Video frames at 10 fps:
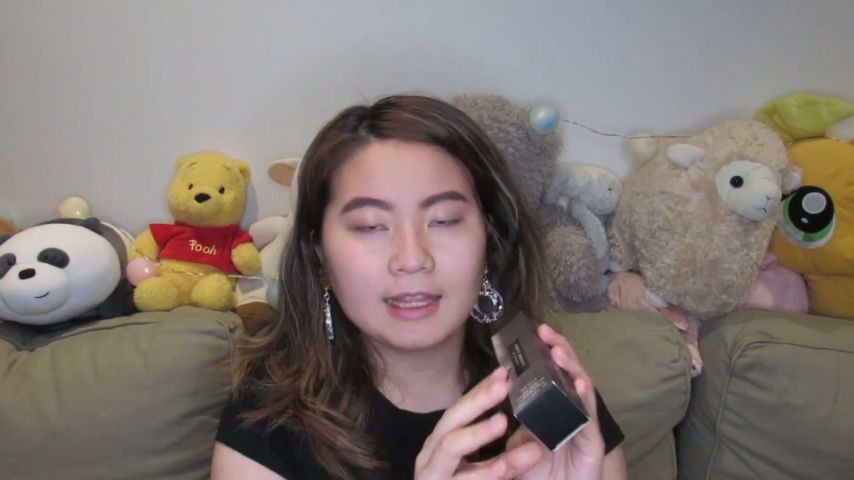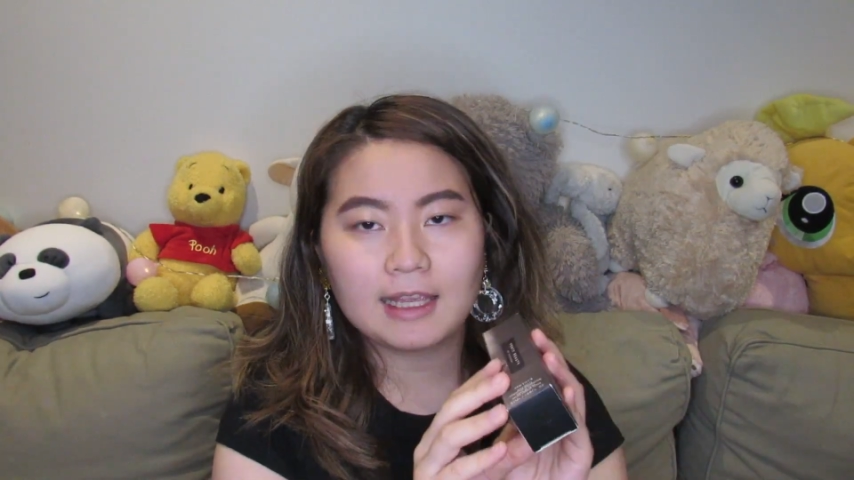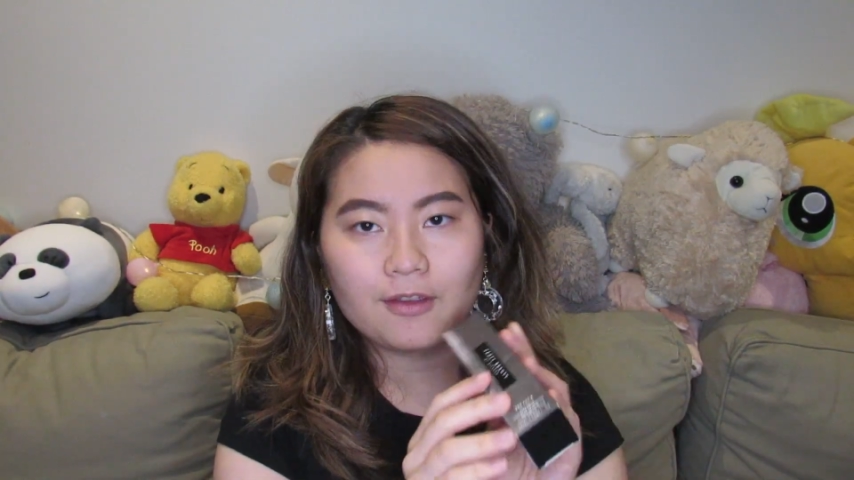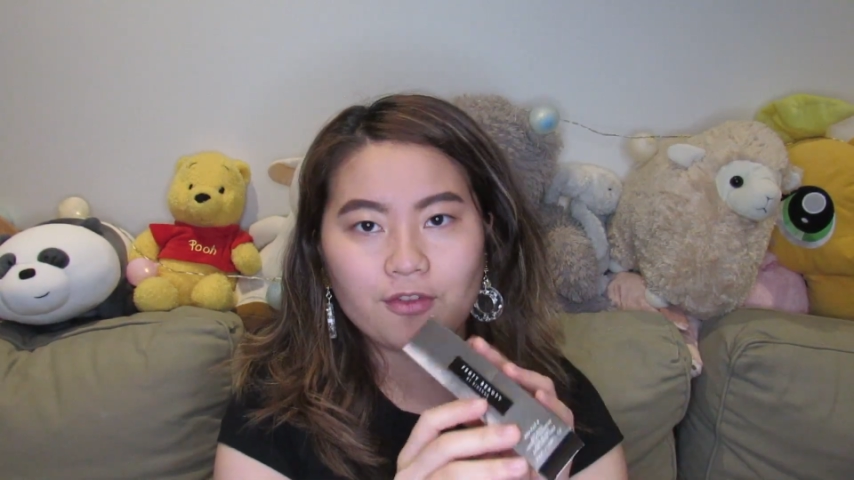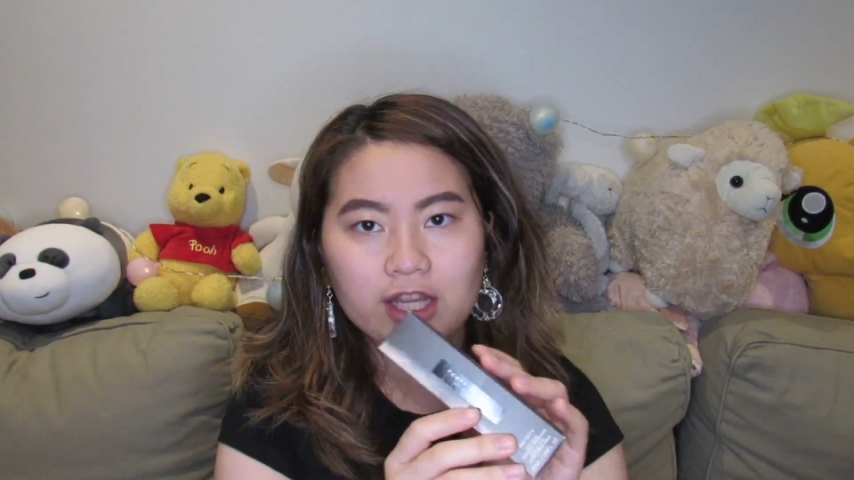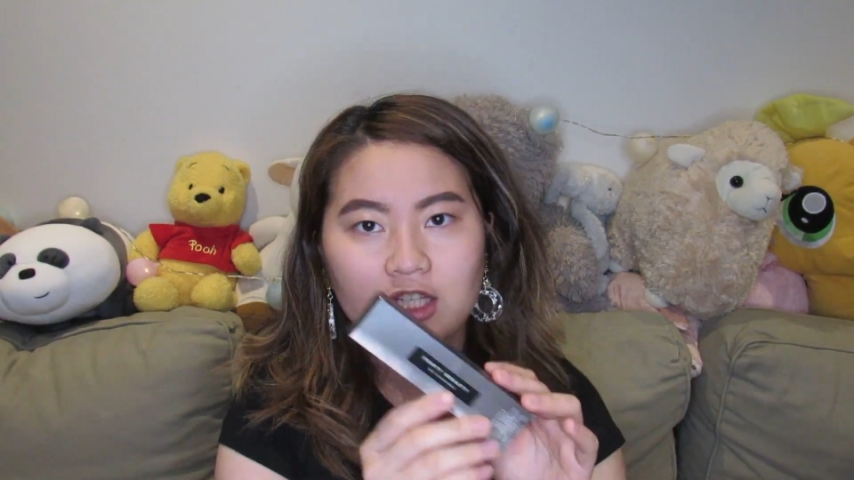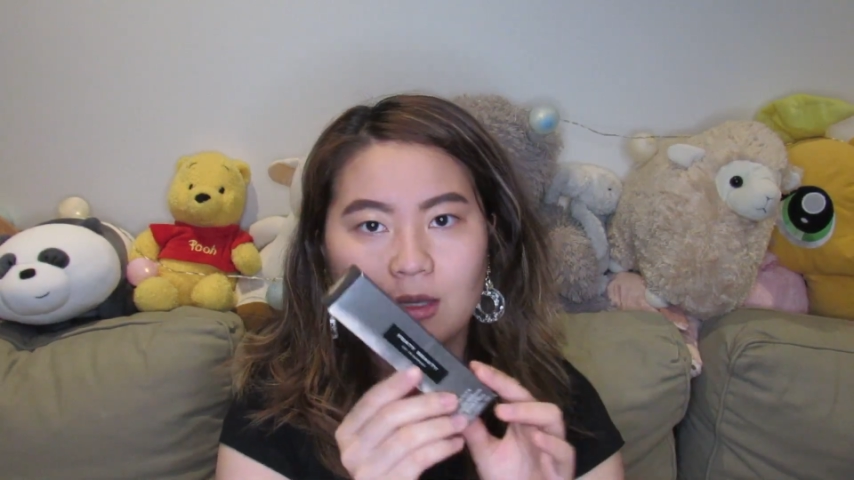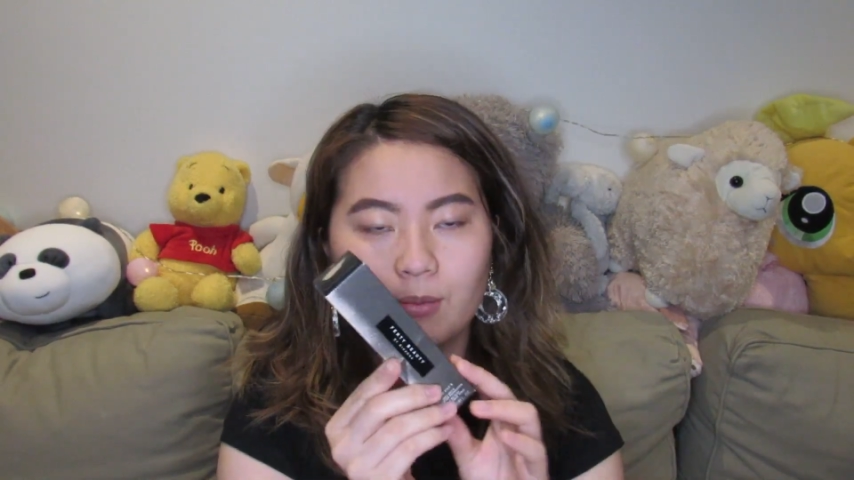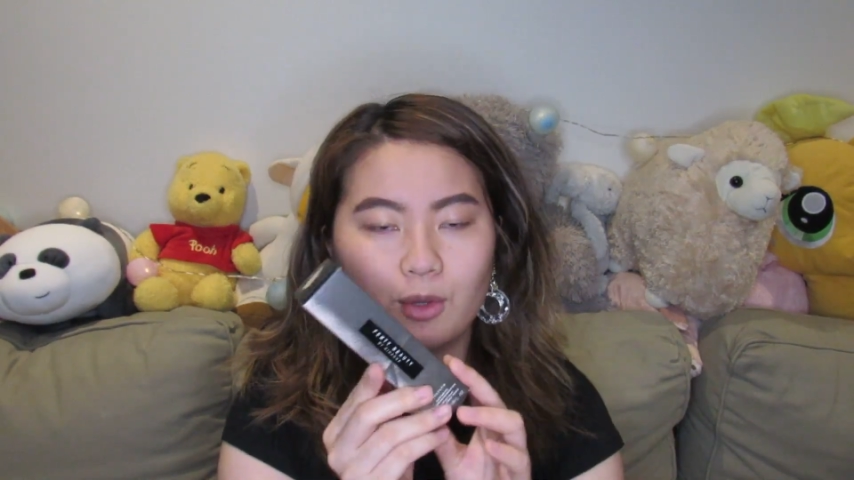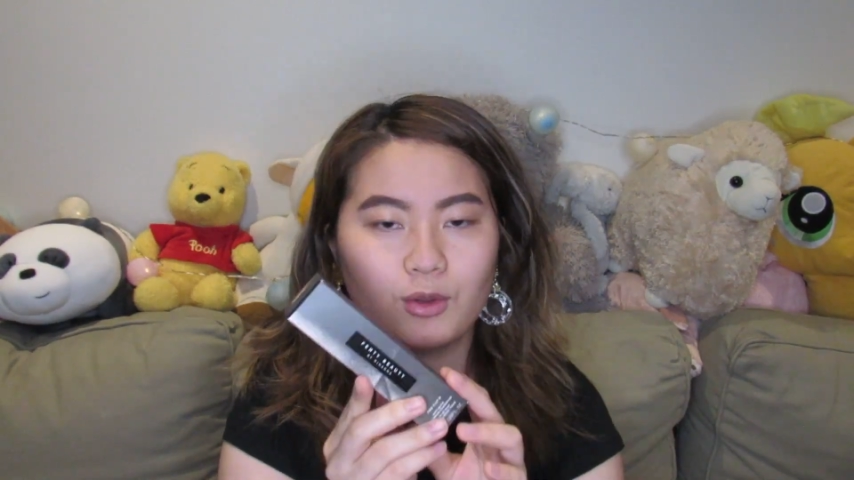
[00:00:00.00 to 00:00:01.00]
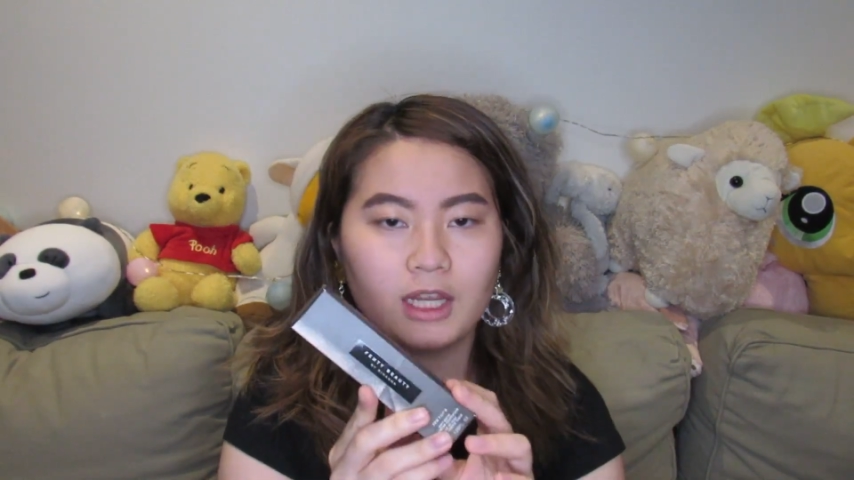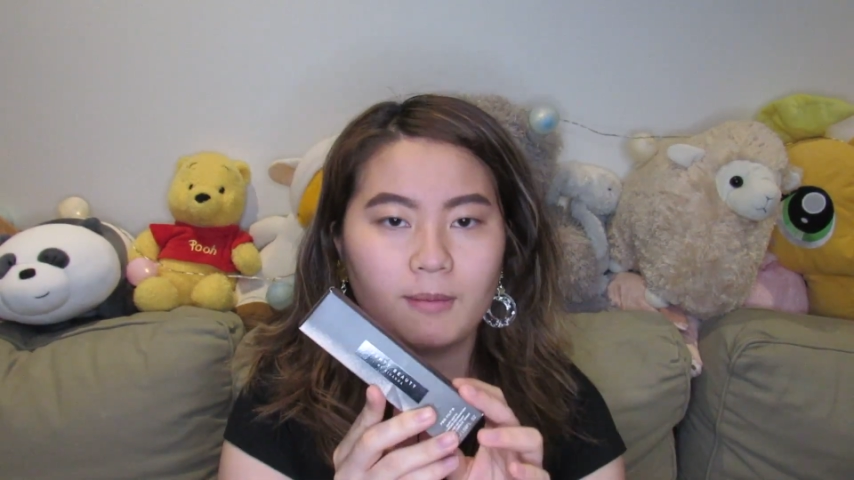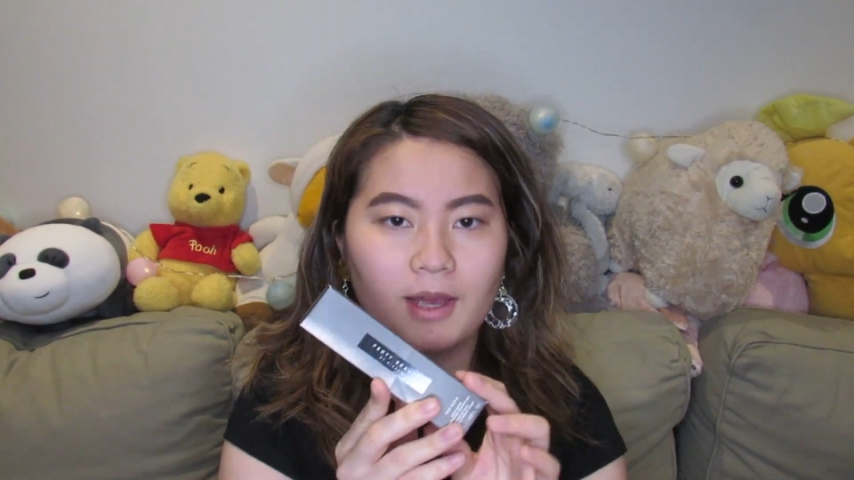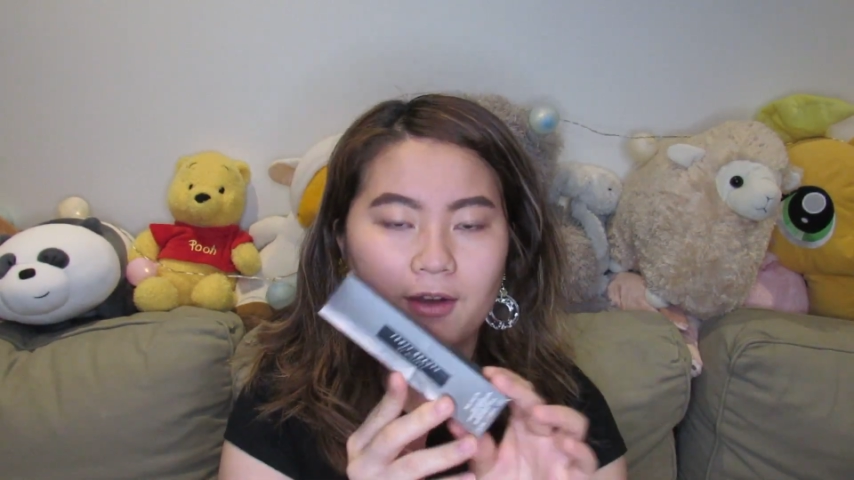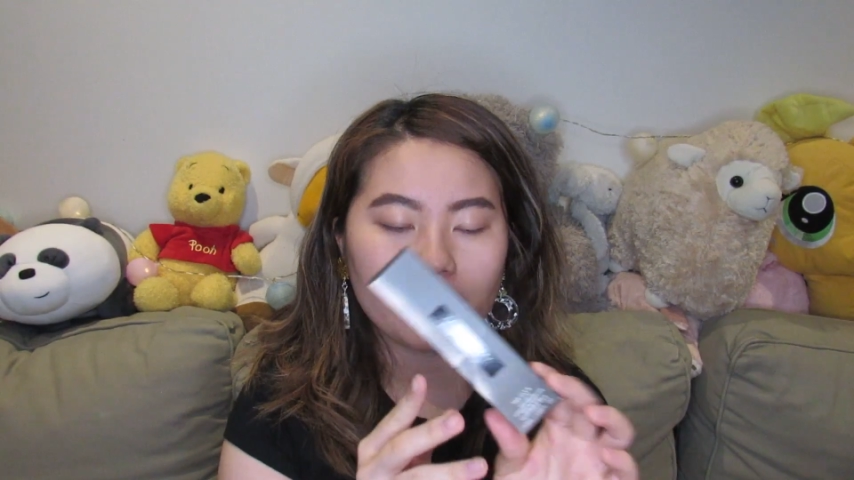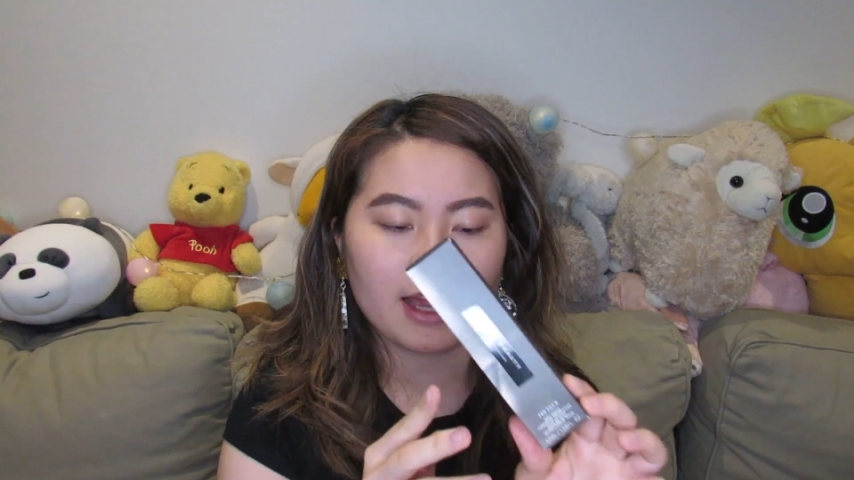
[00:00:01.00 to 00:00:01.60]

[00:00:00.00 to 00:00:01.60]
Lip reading: the Fenty Beauty by